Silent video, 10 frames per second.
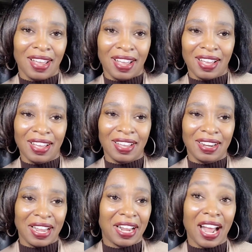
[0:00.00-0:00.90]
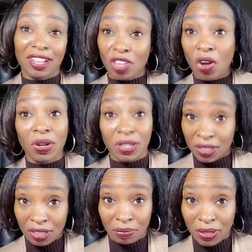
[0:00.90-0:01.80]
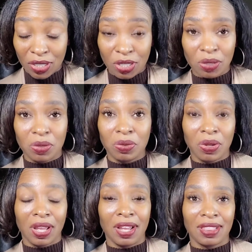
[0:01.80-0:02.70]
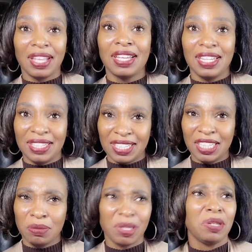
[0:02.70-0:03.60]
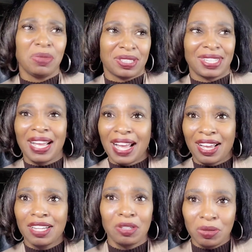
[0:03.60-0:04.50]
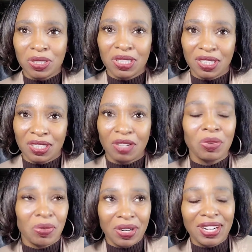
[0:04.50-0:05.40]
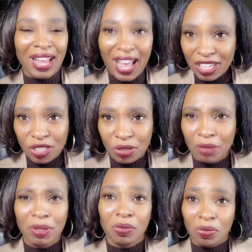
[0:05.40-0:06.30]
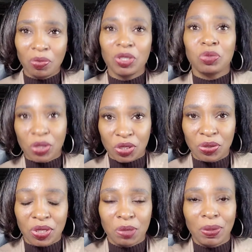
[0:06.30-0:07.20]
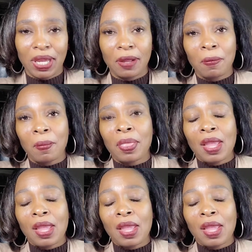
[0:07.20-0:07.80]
And I thought he loved me too. I think he did, but he was a guy and he was young and we were in high school. I mean, what you expect?